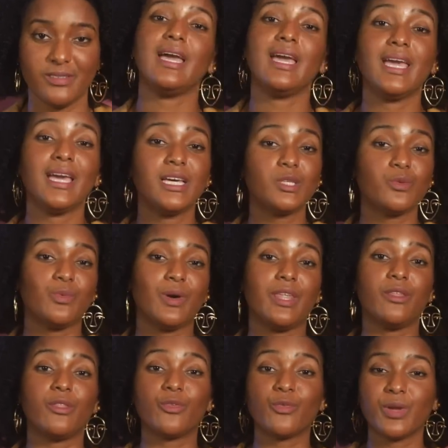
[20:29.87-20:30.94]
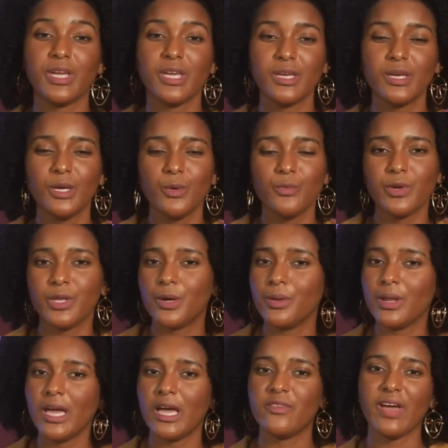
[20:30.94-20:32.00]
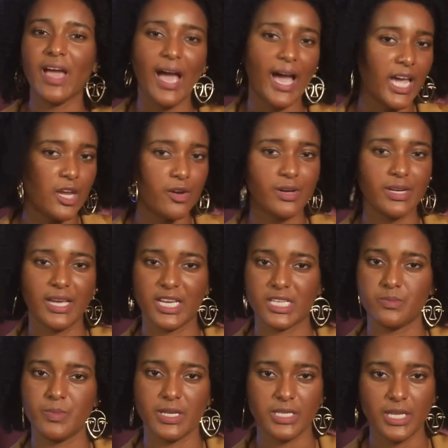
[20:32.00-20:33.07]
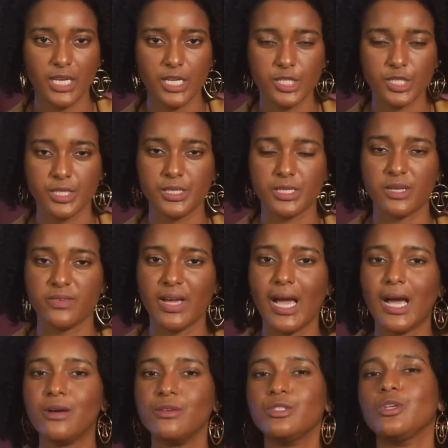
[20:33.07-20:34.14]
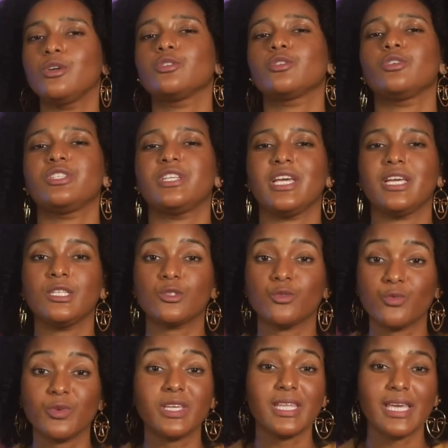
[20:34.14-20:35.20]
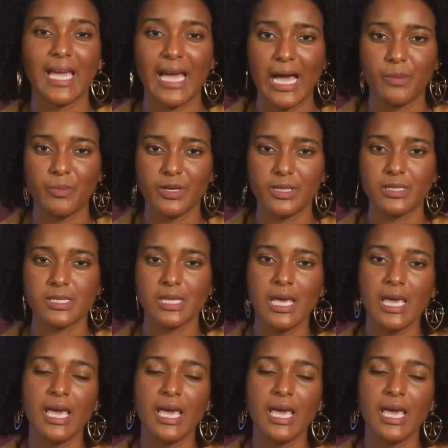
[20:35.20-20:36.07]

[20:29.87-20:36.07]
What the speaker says: And when three, we don't have accurate expectations of how social change really happens